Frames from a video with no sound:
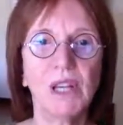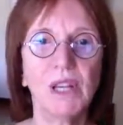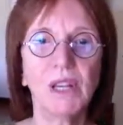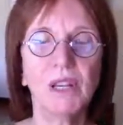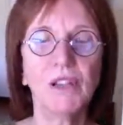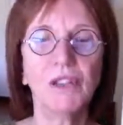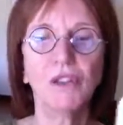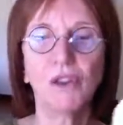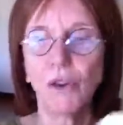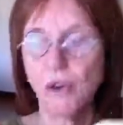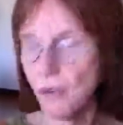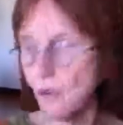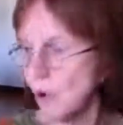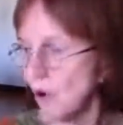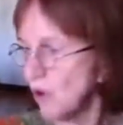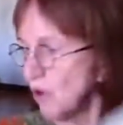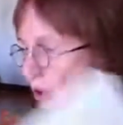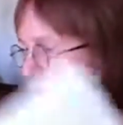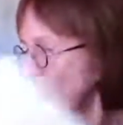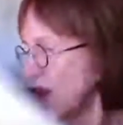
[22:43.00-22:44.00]
So
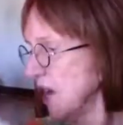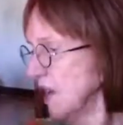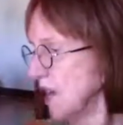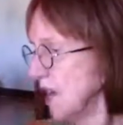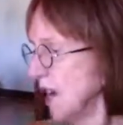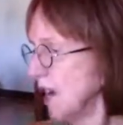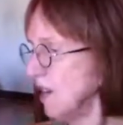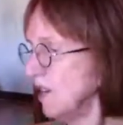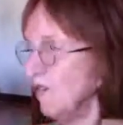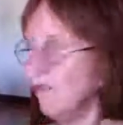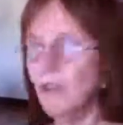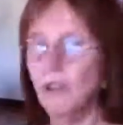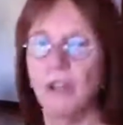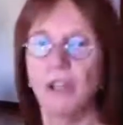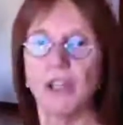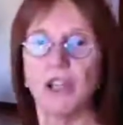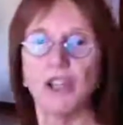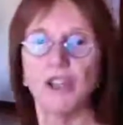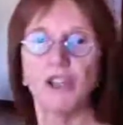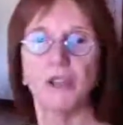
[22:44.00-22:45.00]
and if you look
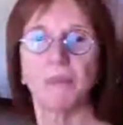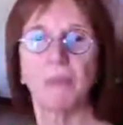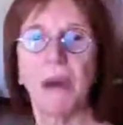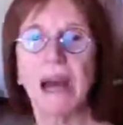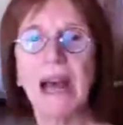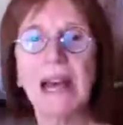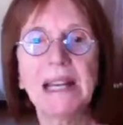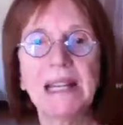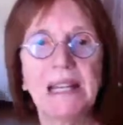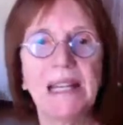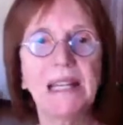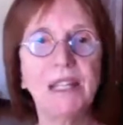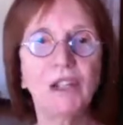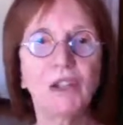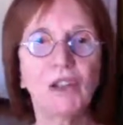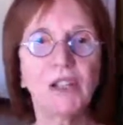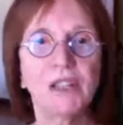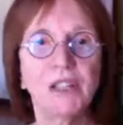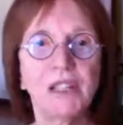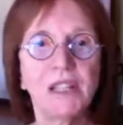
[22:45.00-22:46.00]
at your body, you
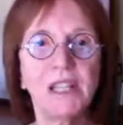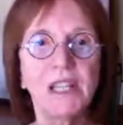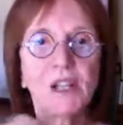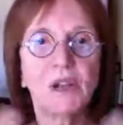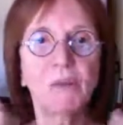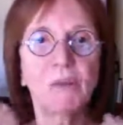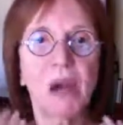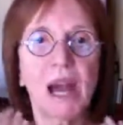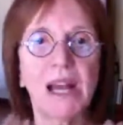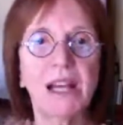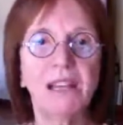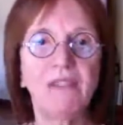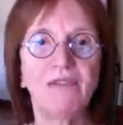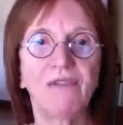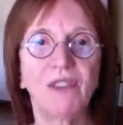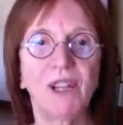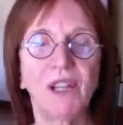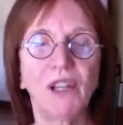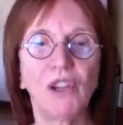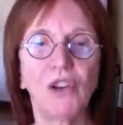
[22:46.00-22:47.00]
can see your body
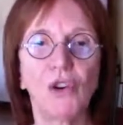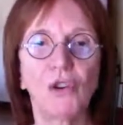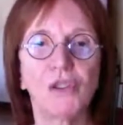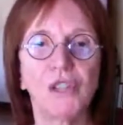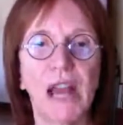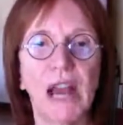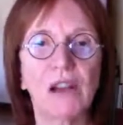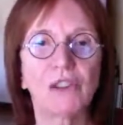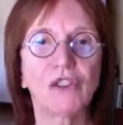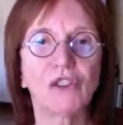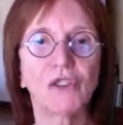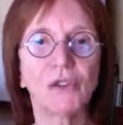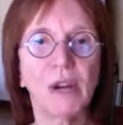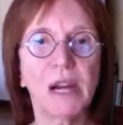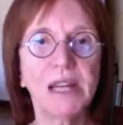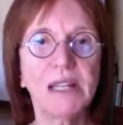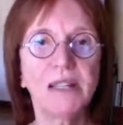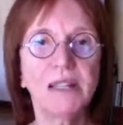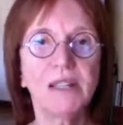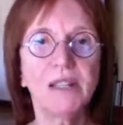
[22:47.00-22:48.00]
goes out
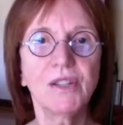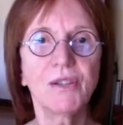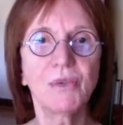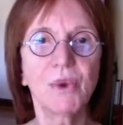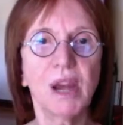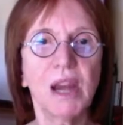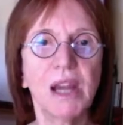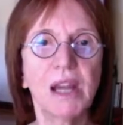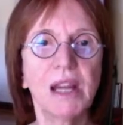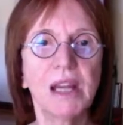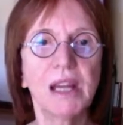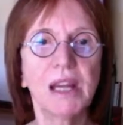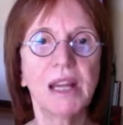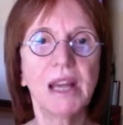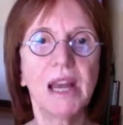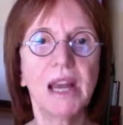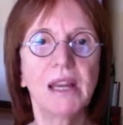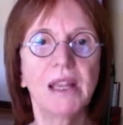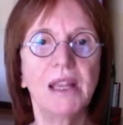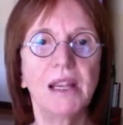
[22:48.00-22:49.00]
straight this way,
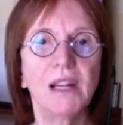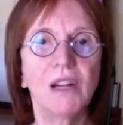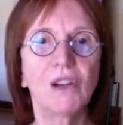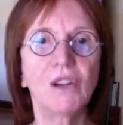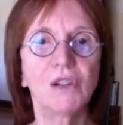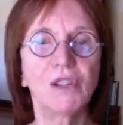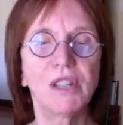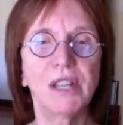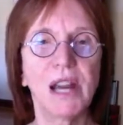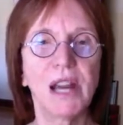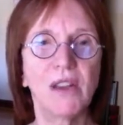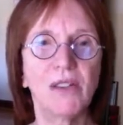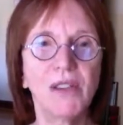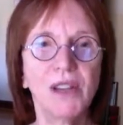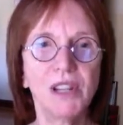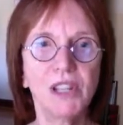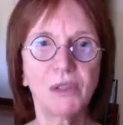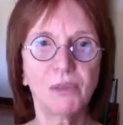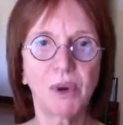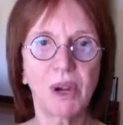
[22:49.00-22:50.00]
and then it goes down
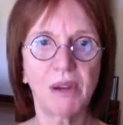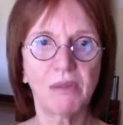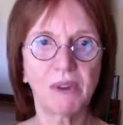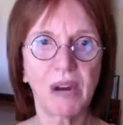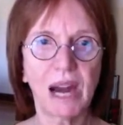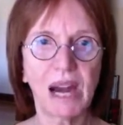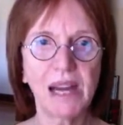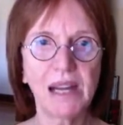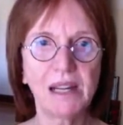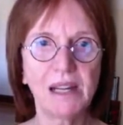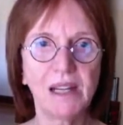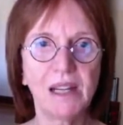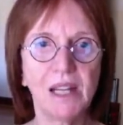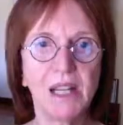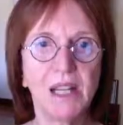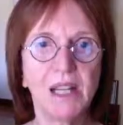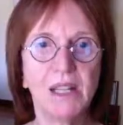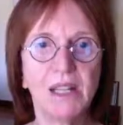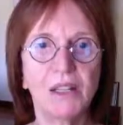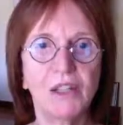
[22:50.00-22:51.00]
this way, right?
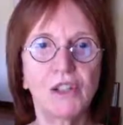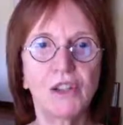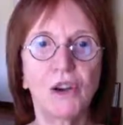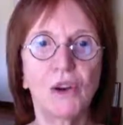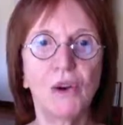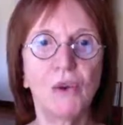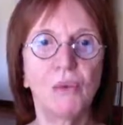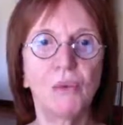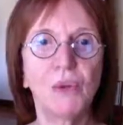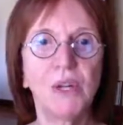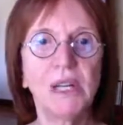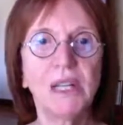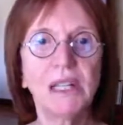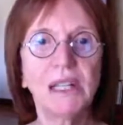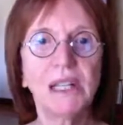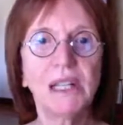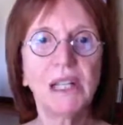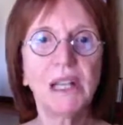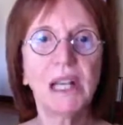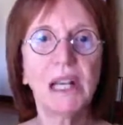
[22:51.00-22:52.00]
So
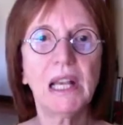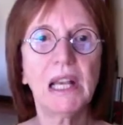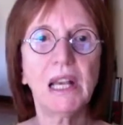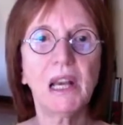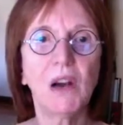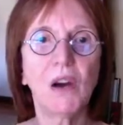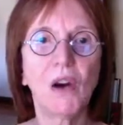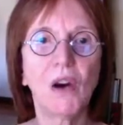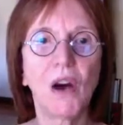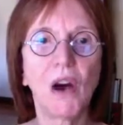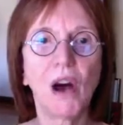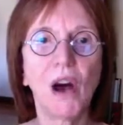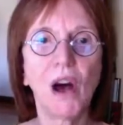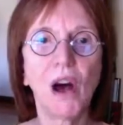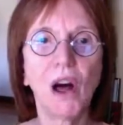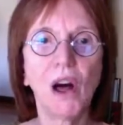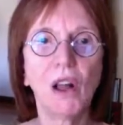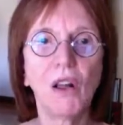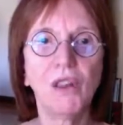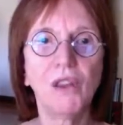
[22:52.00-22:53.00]
really,
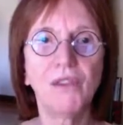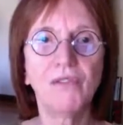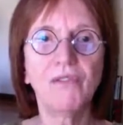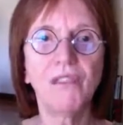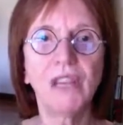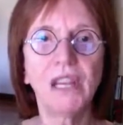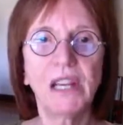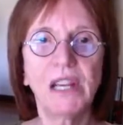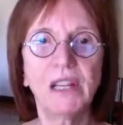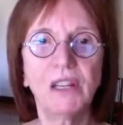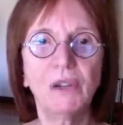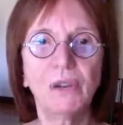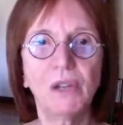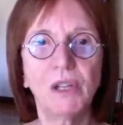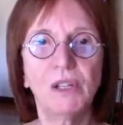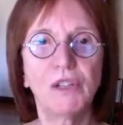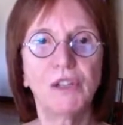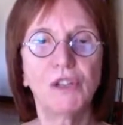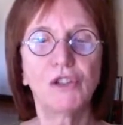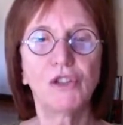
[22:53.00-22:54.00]
all of the
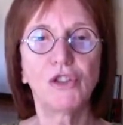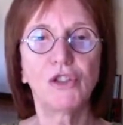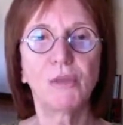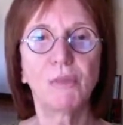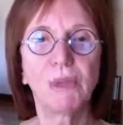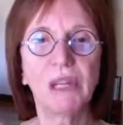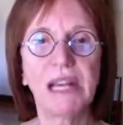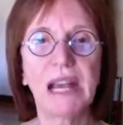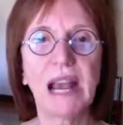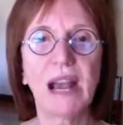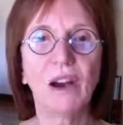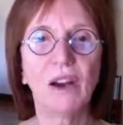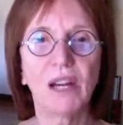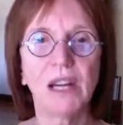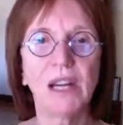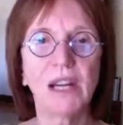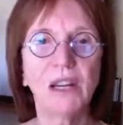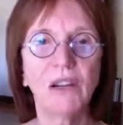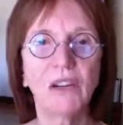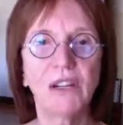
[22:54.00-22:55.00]
increases should be out
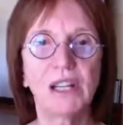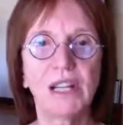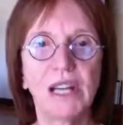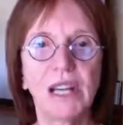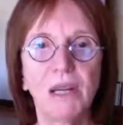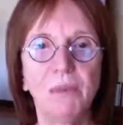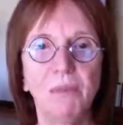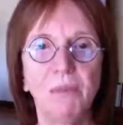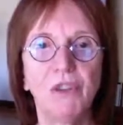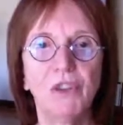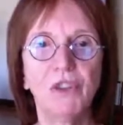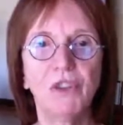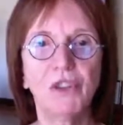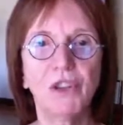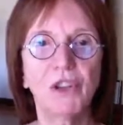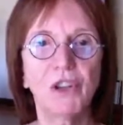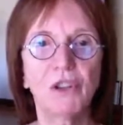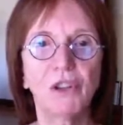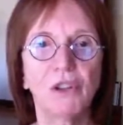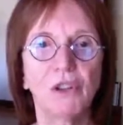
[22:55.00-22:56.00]
here to keep the
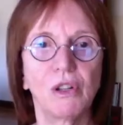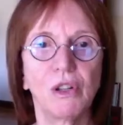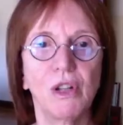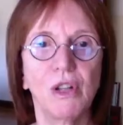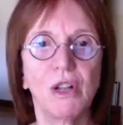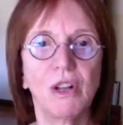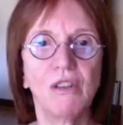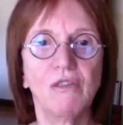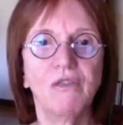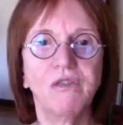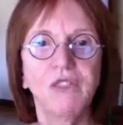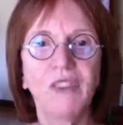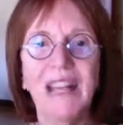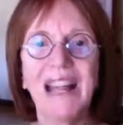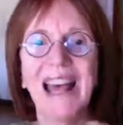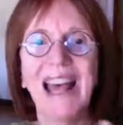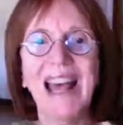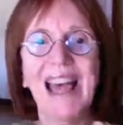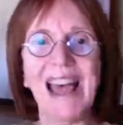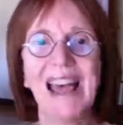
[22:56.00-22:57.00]
circle
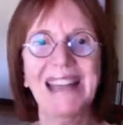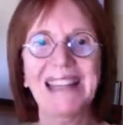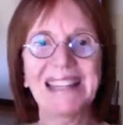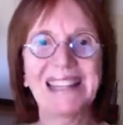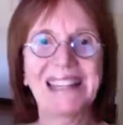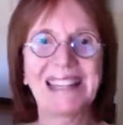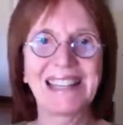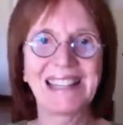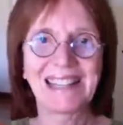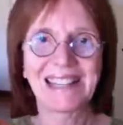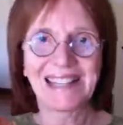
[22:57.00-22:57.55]
flat